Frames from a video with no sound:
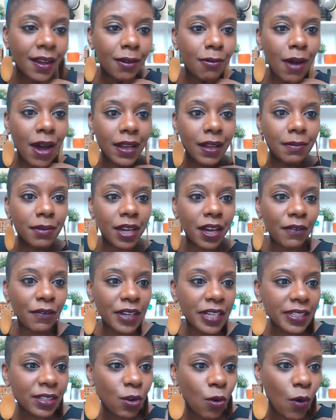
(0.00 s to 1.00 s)
while I'm looking
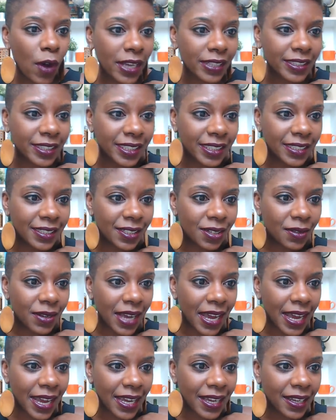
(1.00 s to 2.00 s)
for these questions,
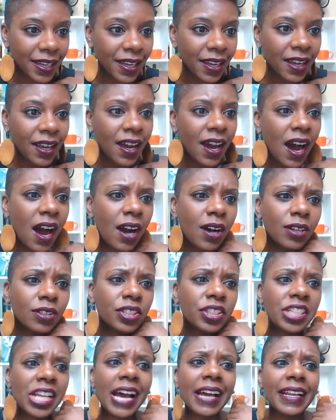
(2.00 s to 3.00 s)
okay? Oh,
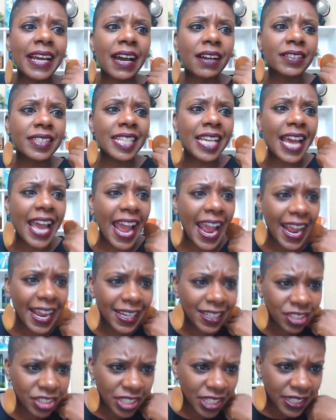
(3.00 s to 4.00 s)
shout out to
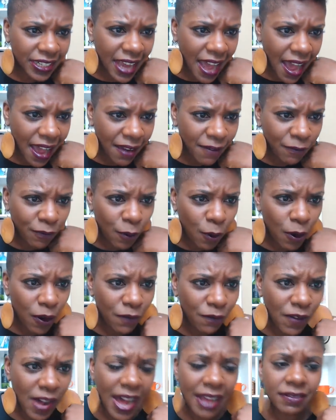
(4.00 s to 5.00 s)
Angie
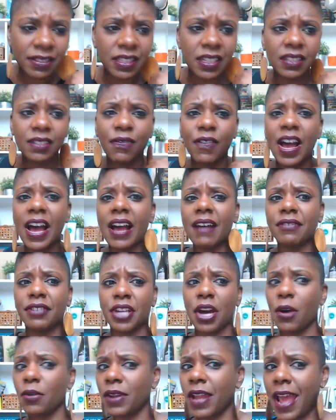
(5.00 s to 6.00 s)
94565
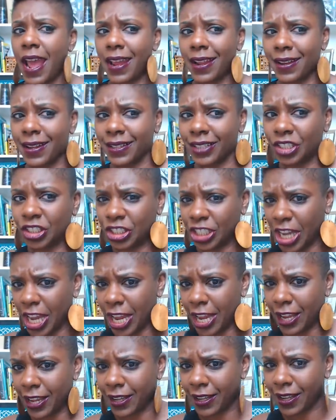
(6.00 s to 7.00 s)
donating this
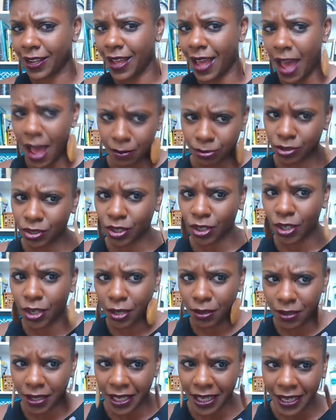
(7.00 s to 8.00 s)
shit.
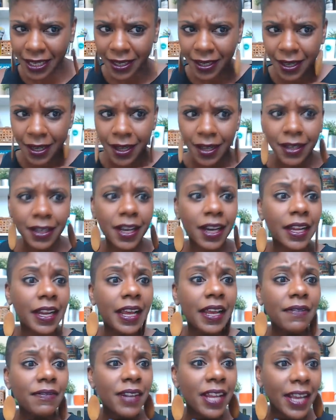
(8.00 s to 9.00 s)
Absolutely. Good
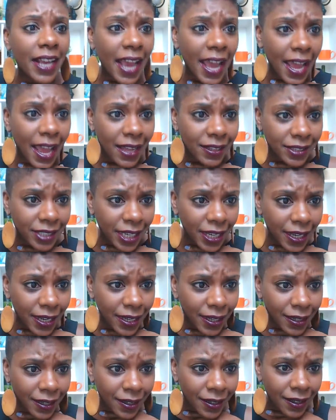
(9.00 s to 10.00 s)
evening,
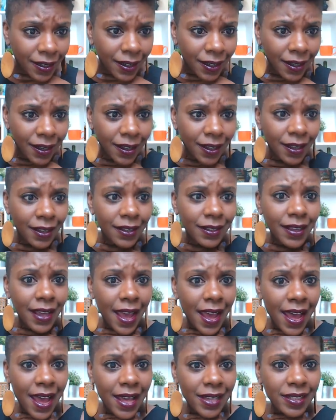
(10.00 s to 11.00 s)
Angie.
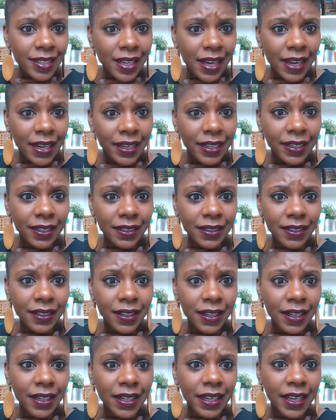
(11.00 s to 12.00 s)
Yes, honey.
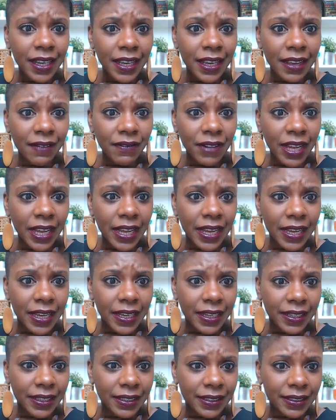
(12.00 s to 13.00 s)
Good
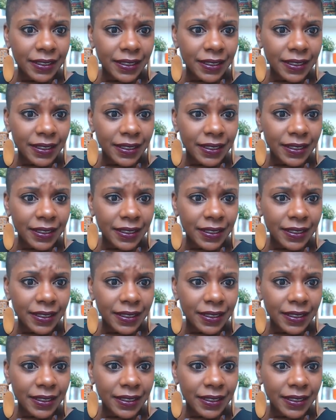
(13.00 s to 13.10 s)
evening.